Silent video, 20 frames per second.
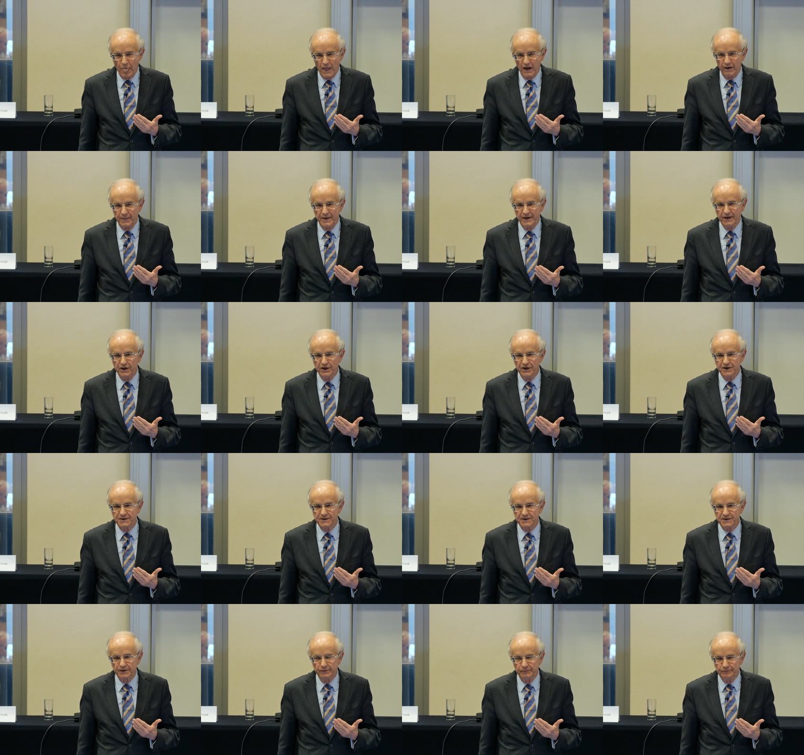there
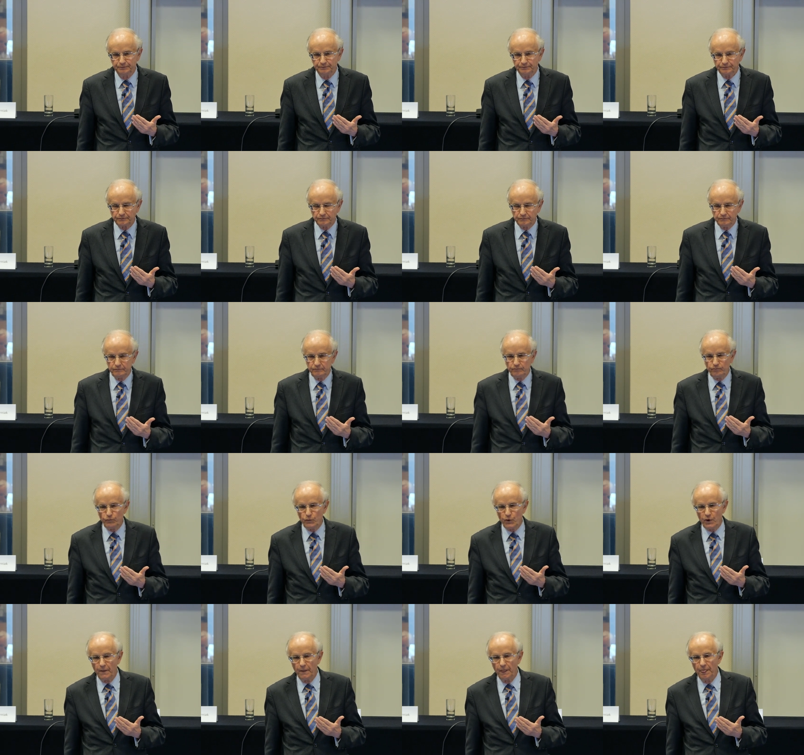is
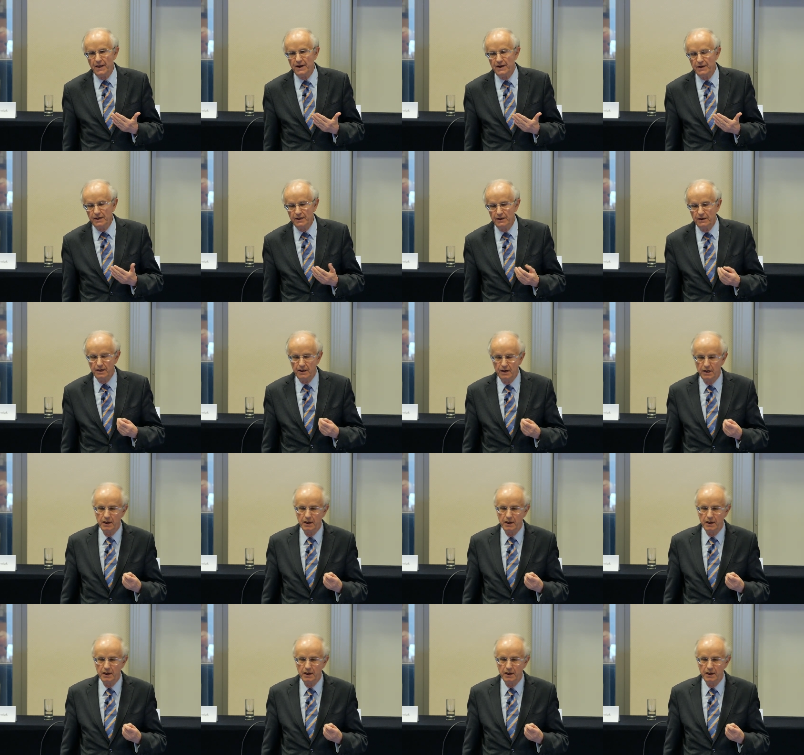the